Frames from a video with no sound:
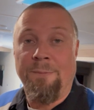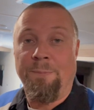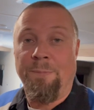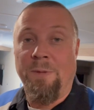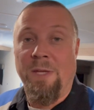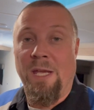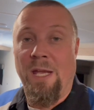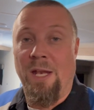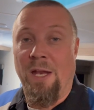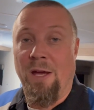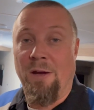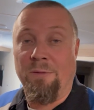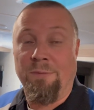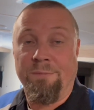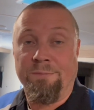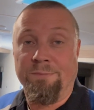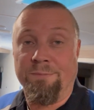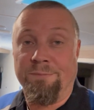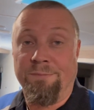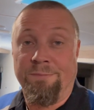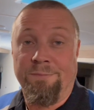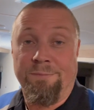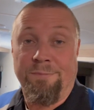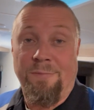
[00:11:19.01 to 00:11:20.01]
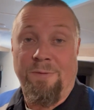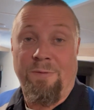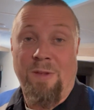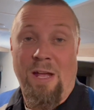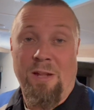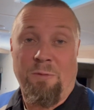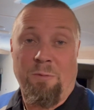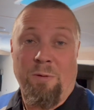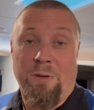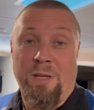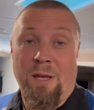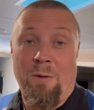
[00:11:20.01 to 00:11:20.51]
you know, if
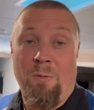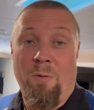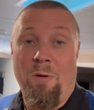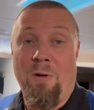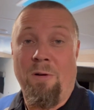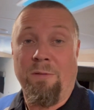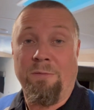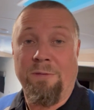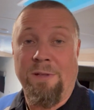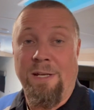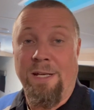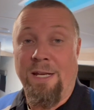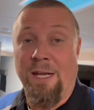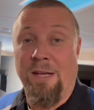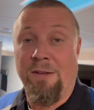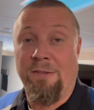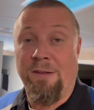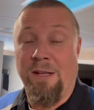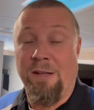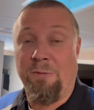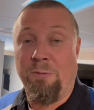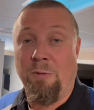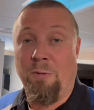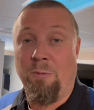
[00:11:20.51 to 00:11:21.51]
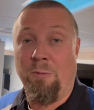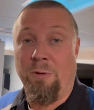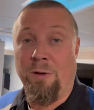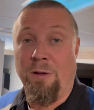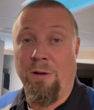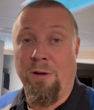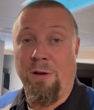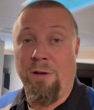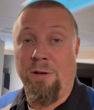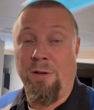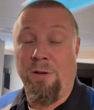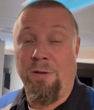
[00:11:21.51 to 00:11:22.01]
that's what they want, I guess that's what we're
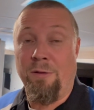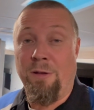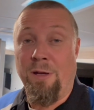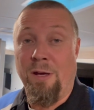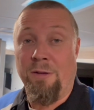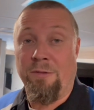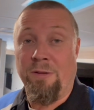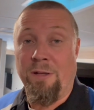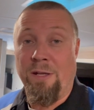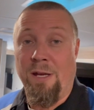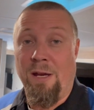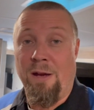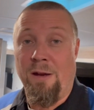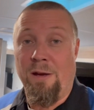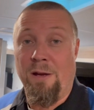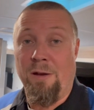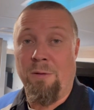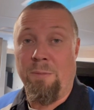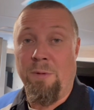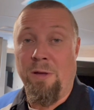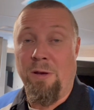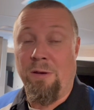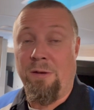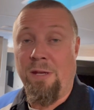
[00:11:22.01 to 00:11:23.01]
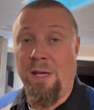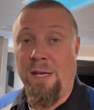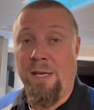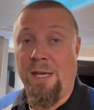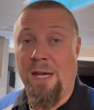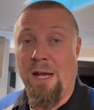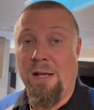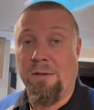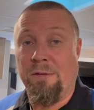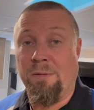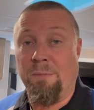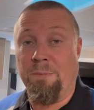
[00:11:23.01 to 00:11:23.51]
going to do. Cousin Gary will be able to take
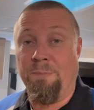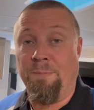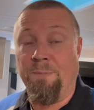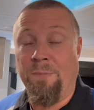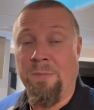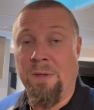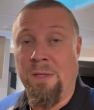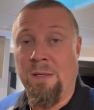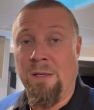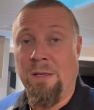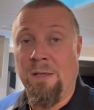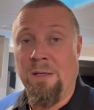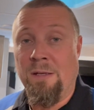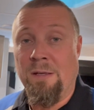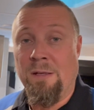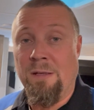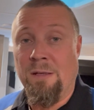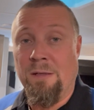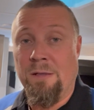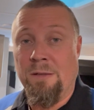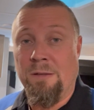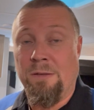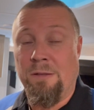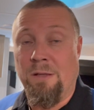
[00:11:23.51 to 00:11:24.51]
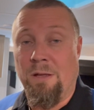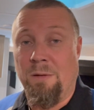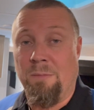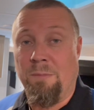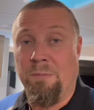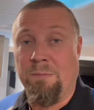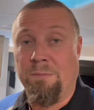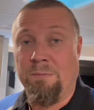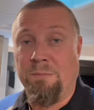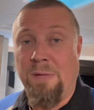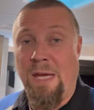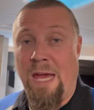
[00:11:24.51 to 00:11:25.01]
out some
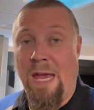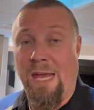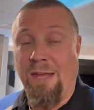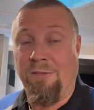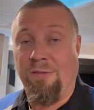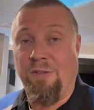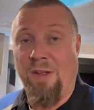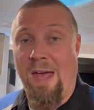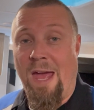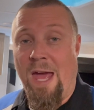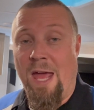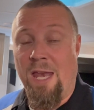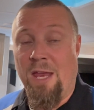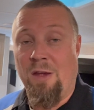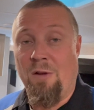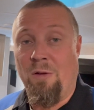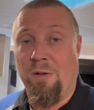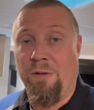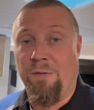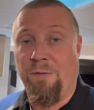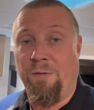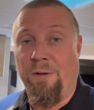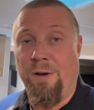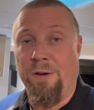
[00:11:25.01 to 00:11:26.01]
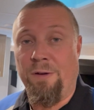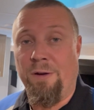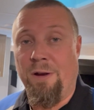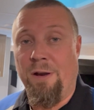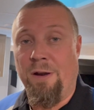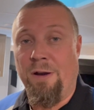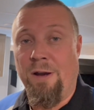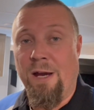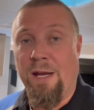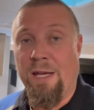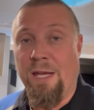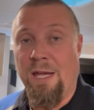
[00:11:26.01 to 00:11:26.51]
some anxiety on the
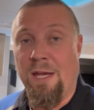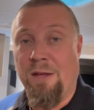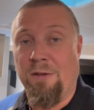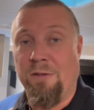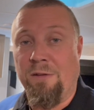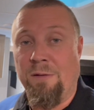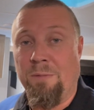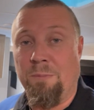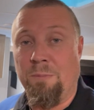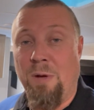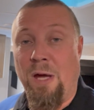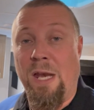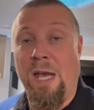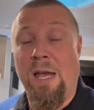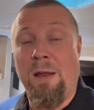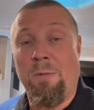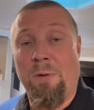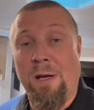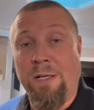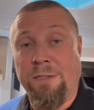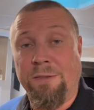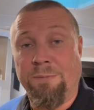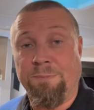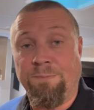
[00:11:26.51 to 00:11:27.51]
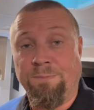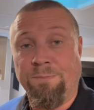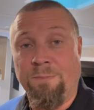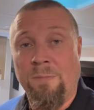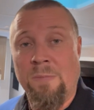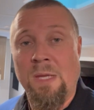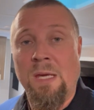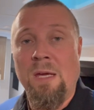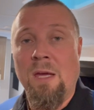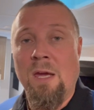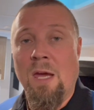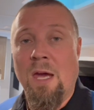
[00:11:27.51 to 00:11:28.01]
refrigerator, I guess. But anyways,
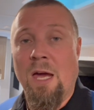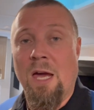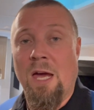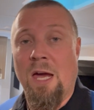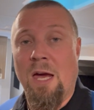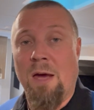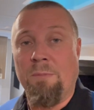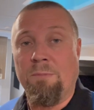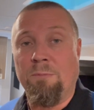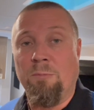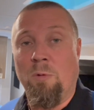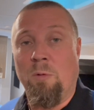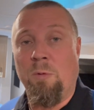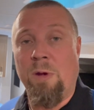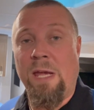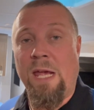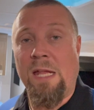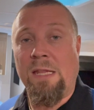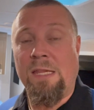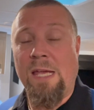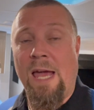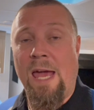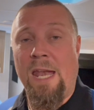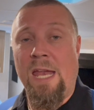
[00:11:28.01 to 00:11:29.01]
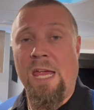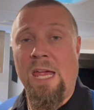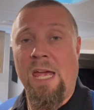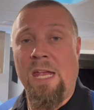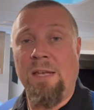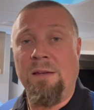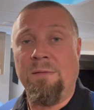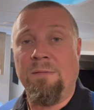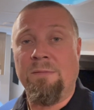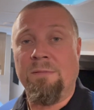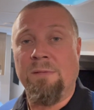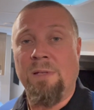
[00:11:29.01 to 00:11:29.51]
um, when we get that
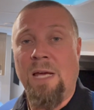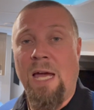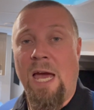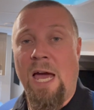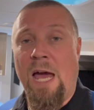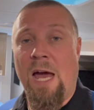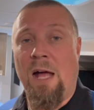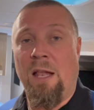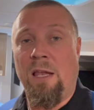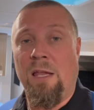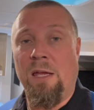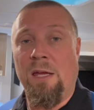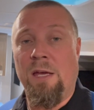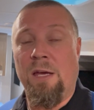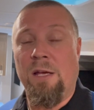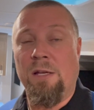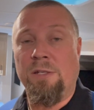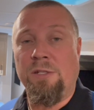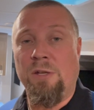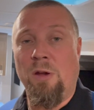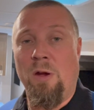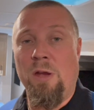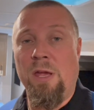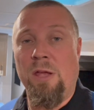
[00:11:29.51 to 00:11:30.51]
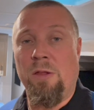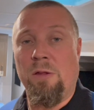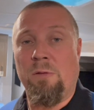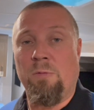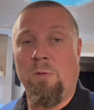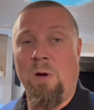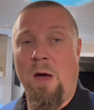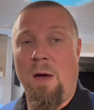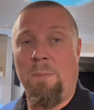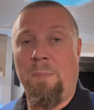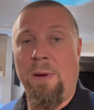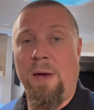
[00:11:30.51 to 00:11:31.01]
in, I'll uh, show you the
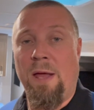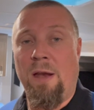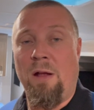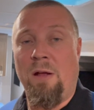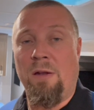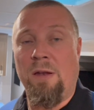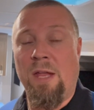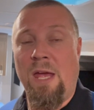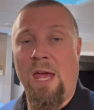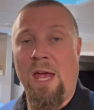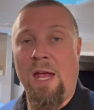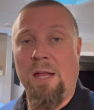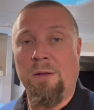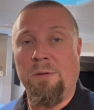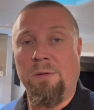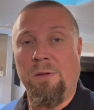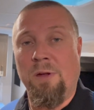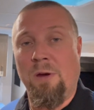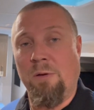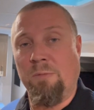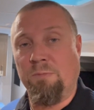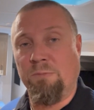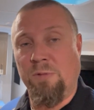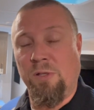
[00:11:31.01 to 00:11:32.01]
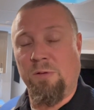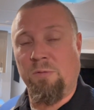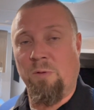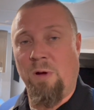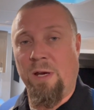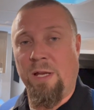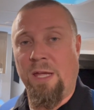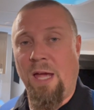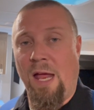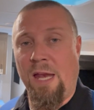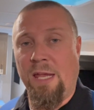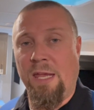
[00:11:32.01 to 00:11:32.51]
swap out on that. So just
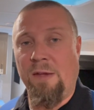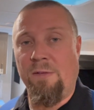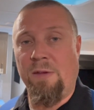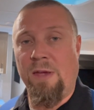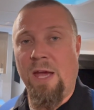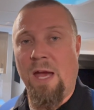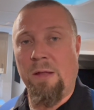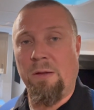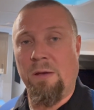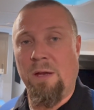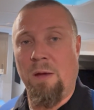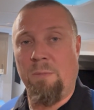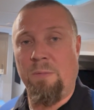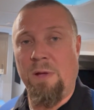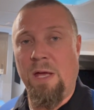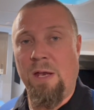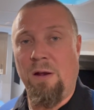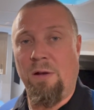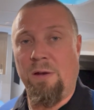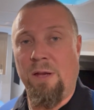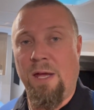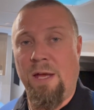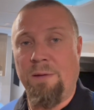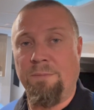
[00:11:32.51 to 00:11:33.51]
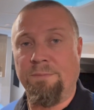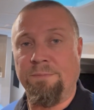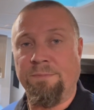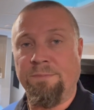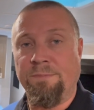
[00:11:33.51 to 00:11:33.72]
want to kind of give you guys an update on that.